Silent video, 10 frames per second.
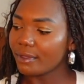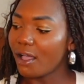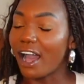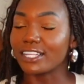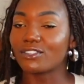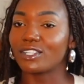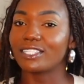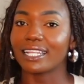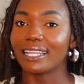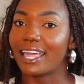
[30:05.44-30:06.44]

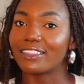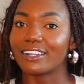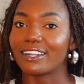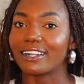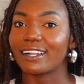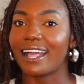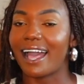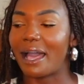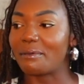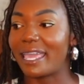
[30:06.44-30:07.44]
ostrich leather,
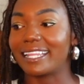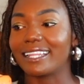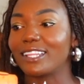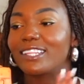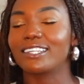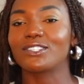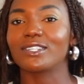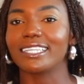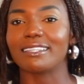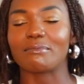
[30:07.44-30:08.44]
and
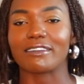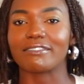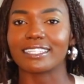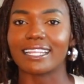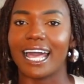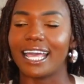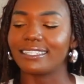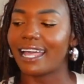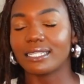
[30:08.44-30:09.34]
literally the perfect size.